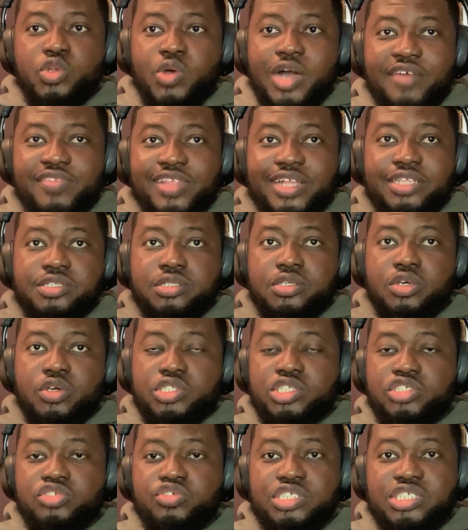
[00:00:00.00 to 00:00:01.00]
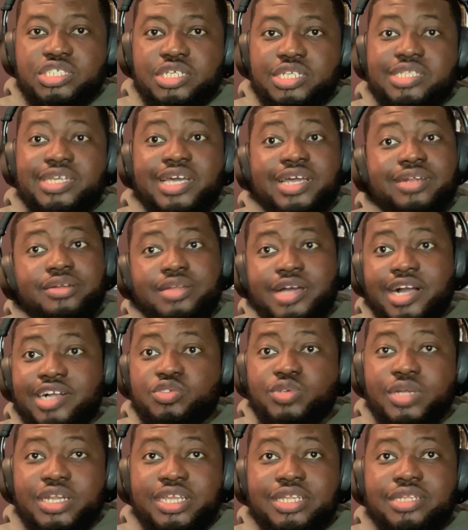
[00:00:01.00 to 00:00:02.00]
and you don't have that concentration, it
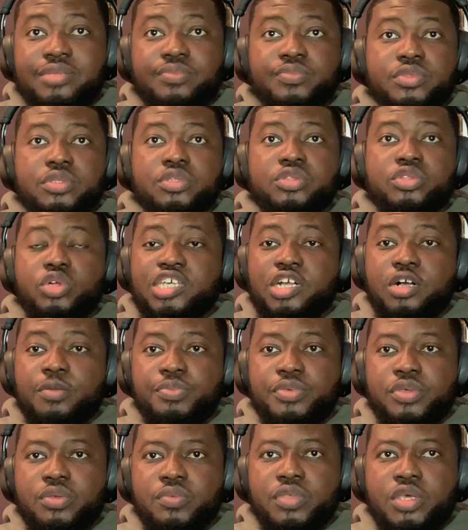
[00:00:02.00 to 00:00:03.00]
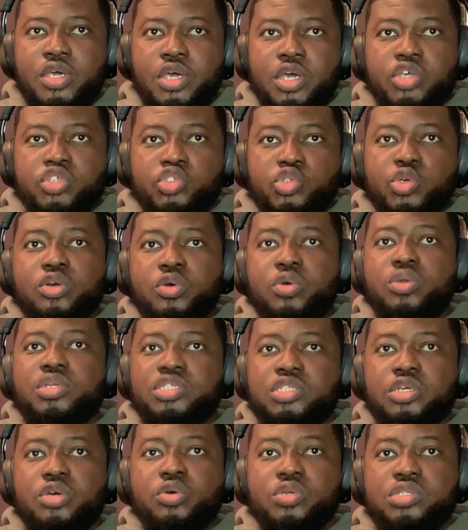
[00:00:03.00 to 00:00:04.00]
can actually not help you. So it's
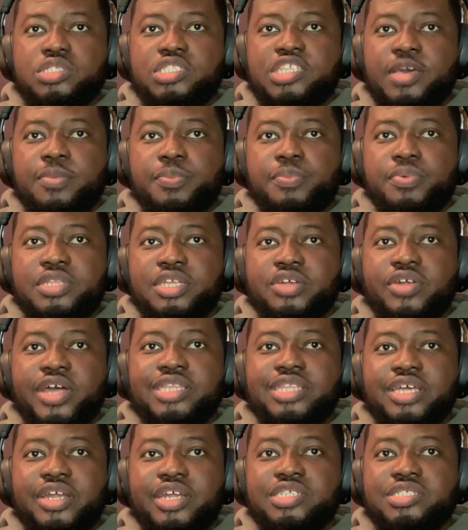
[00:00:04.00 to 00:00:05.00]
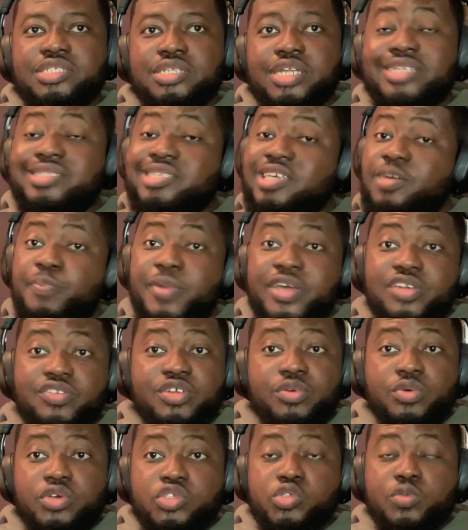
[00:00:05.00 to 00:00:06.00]
a good step in the right direction. I
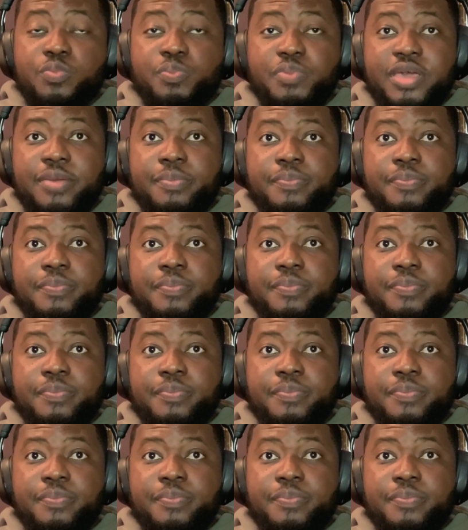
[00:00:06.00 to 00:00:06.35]
think Pedri was